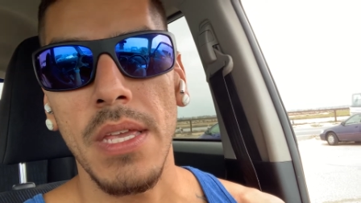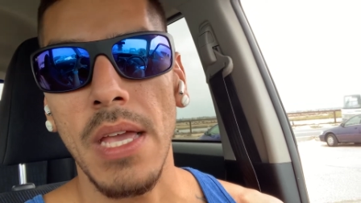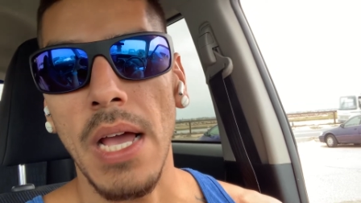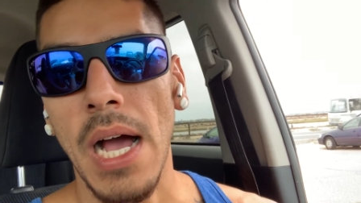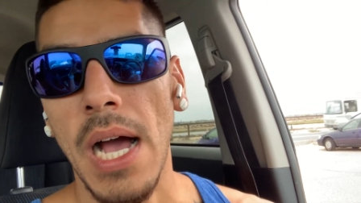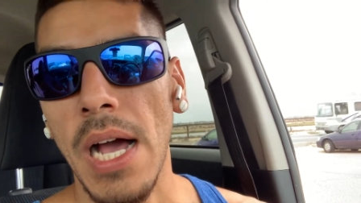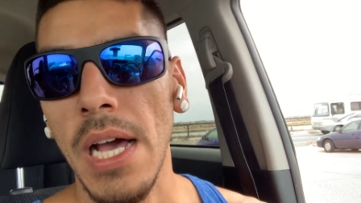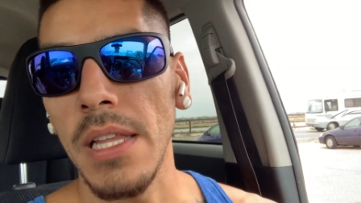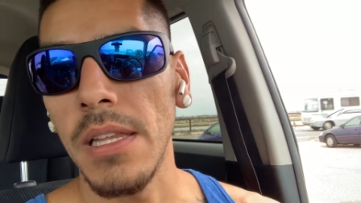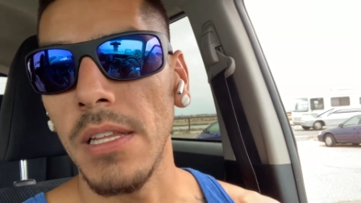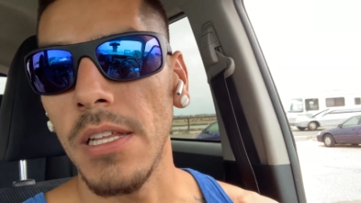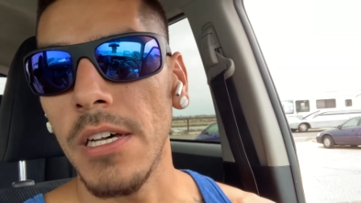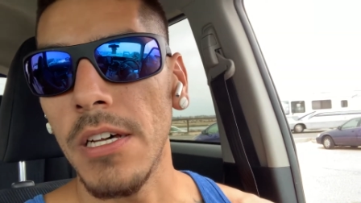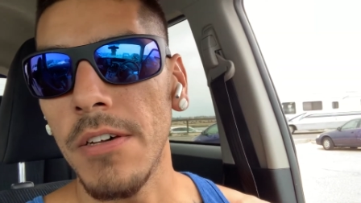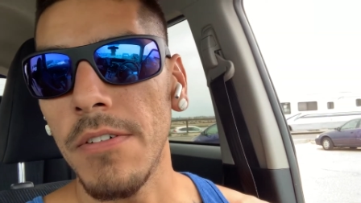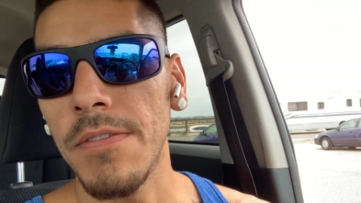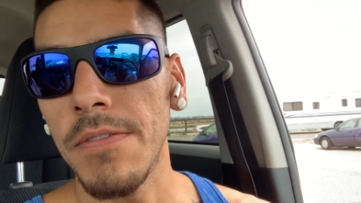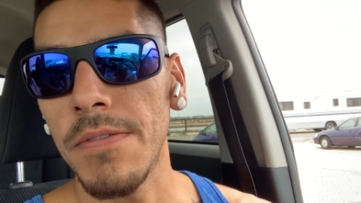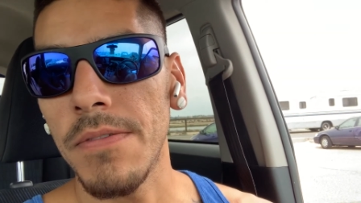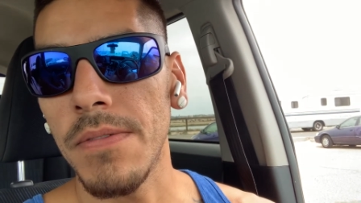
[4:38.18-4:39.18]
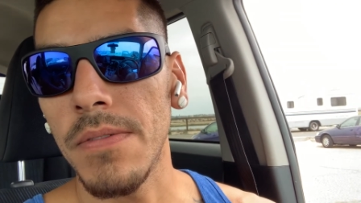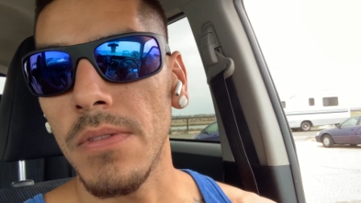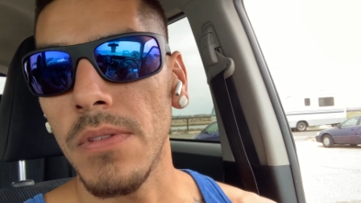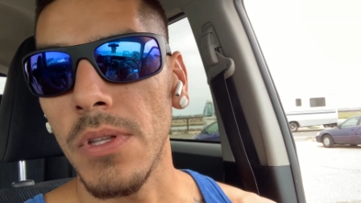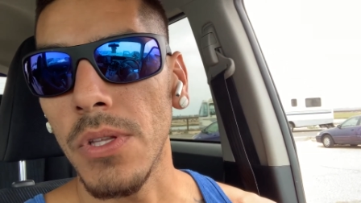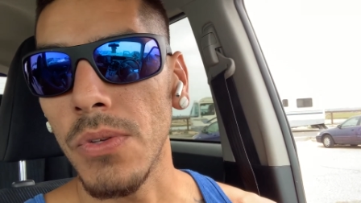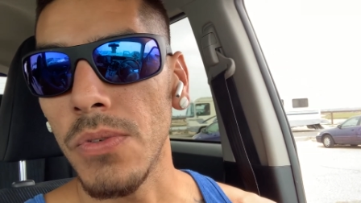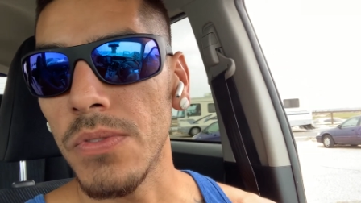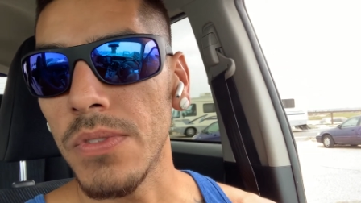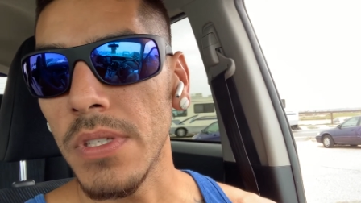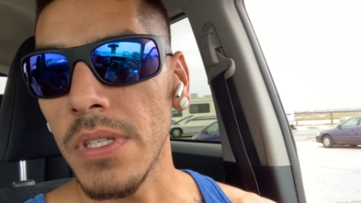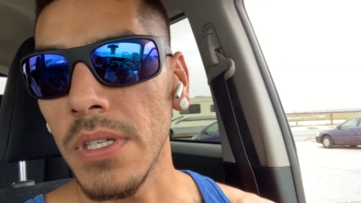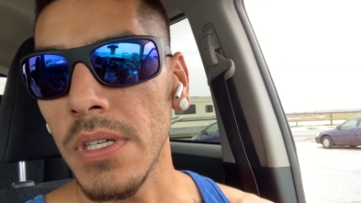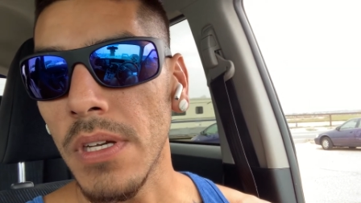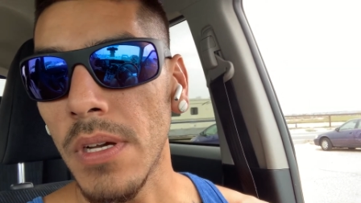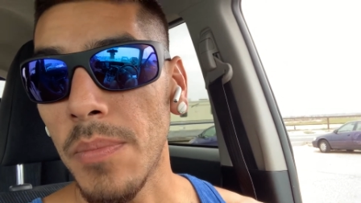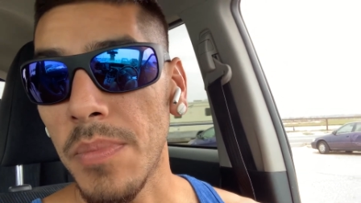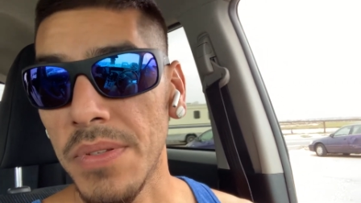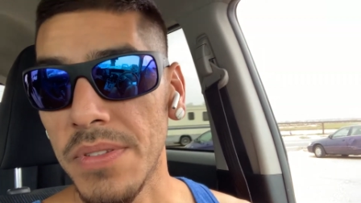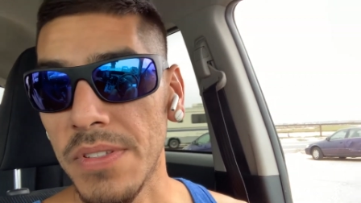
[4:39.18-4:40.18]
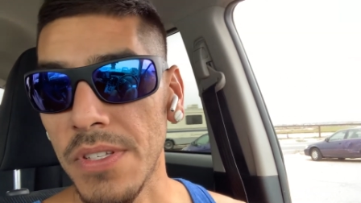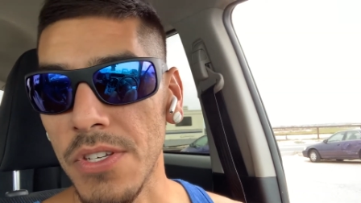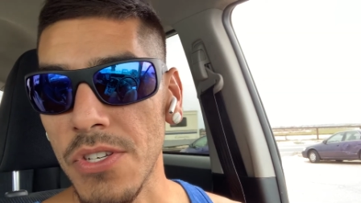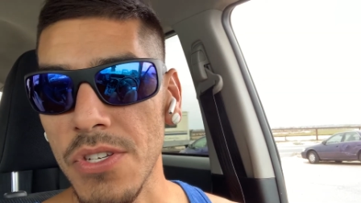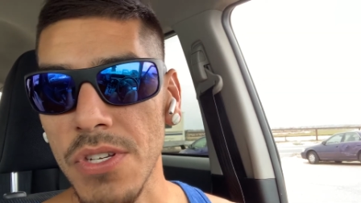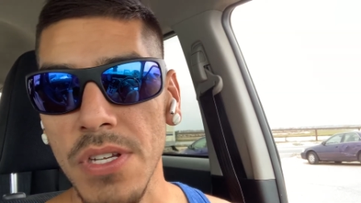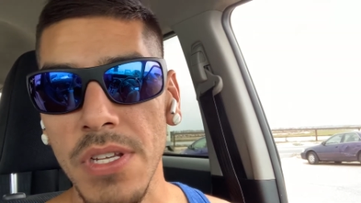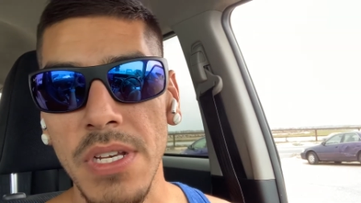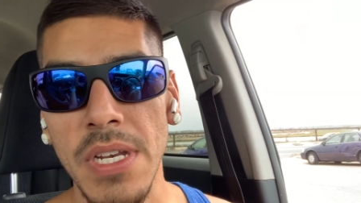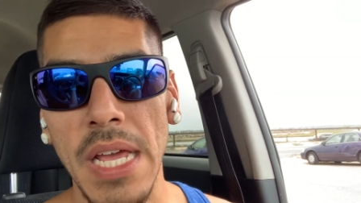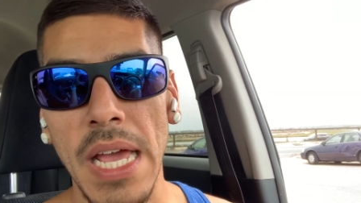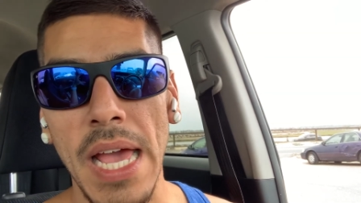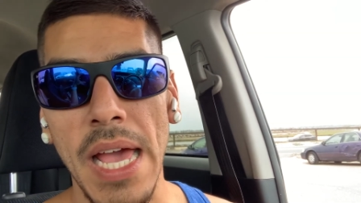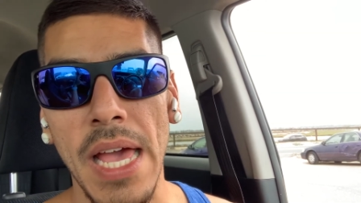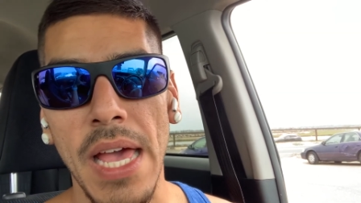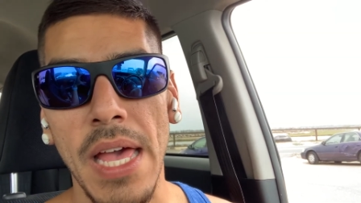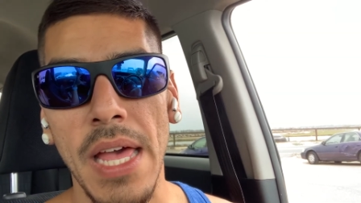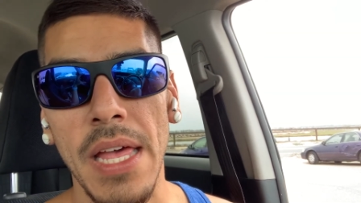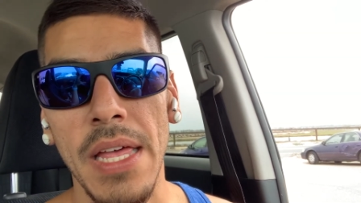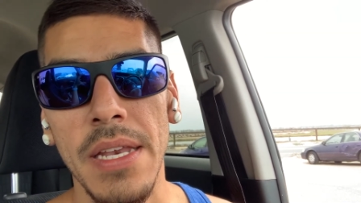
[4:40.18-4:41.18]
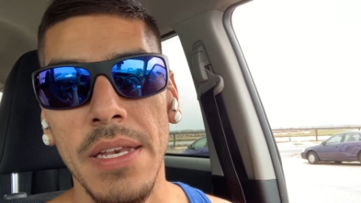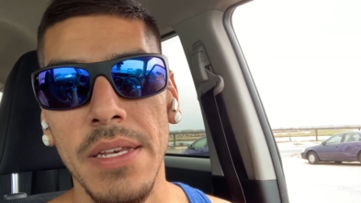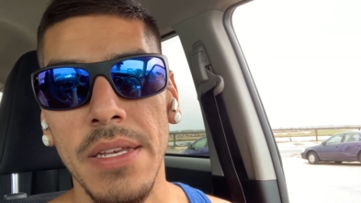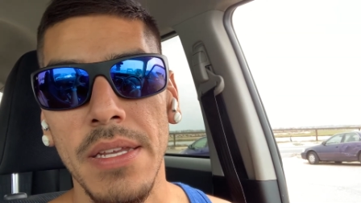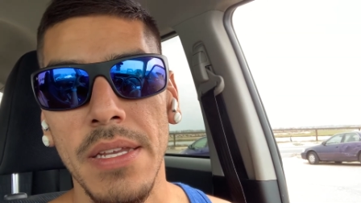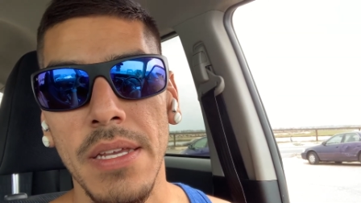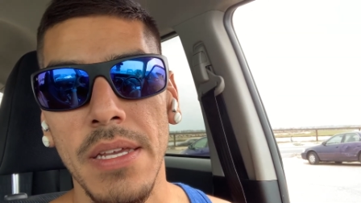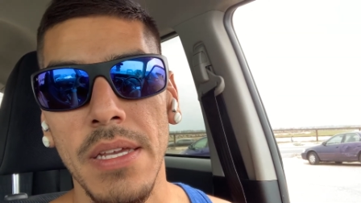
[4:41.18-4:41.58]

I love losing a position and